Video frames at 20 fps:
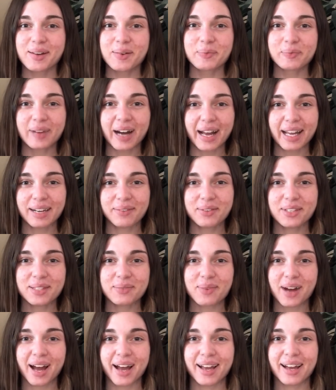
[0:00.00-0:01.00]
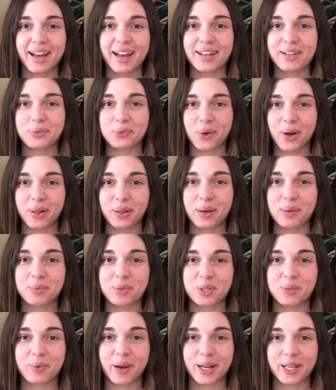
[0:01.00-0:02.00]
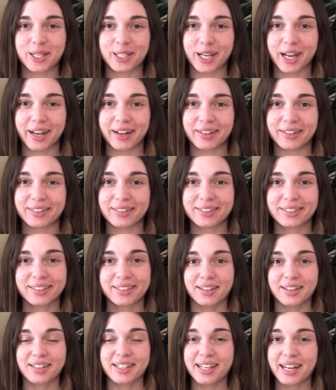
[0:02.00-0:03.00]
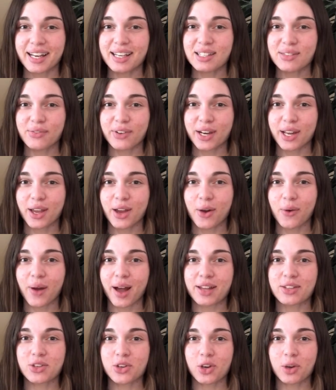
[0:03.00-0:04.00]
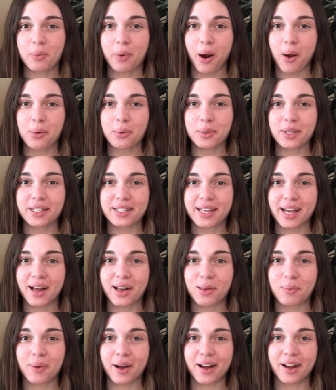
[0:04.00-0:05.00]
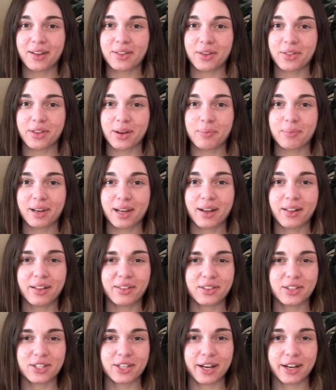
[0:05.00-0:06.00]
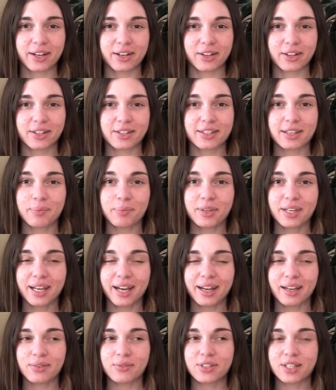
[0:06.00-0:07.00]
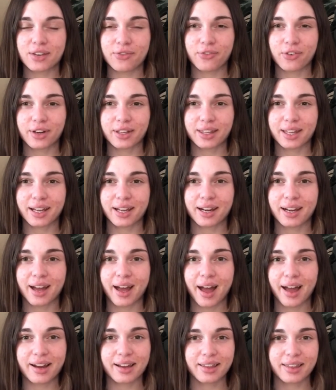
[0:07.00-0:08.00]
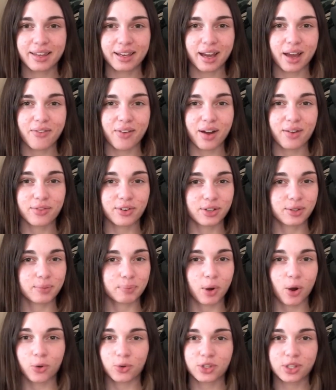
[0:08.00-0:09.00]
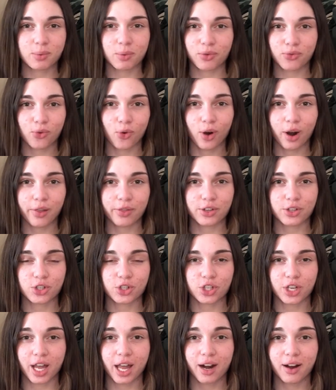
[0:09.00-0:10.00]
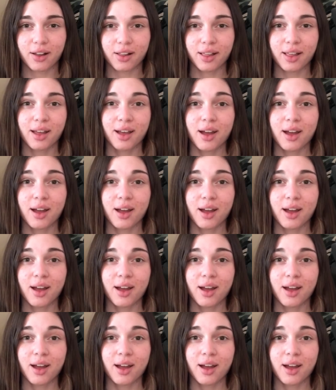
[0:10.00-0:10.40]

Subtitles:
My name is Maya and welcome to my channel. Today's video, as you could probably tell by the thumbnail and the title, is something kind of different than anything I've ever posted before on this channel,